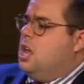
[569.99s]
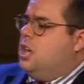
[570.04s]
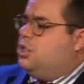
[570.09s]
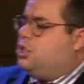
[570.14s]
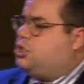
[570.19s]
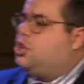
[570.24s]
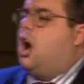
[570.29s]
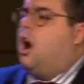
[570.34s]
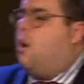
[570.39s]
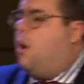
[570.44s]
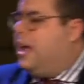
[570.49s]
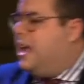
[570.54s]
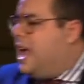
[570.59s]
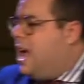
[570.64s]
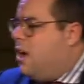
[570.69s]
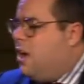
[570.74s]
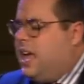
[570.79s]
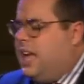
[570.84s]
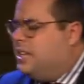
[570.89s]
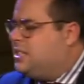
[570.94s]
showing
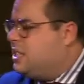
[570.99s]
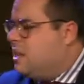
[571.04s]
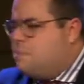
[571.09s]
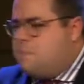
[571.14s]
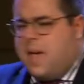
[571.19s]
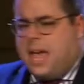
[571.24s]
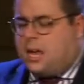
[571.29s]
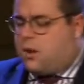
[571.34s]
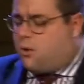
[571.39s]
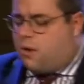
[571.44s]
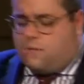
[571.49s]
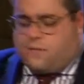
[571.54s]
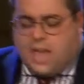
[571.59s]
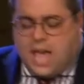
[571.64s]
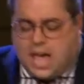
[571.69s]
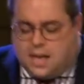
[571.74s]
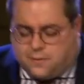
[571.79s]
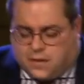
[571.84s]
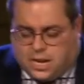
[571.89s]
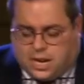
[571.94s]
how He's the maker of
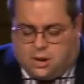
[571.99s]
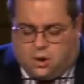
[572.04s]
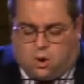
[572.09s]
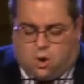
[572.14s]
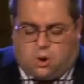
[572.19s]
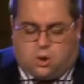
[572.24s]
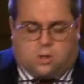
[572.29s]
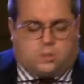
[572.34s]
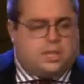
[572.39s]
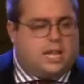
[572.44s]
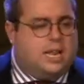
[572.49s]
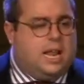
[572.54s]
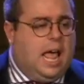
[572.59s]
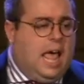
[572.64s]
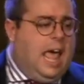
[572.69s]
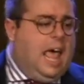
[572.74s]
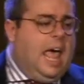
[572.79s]
heaven and earth and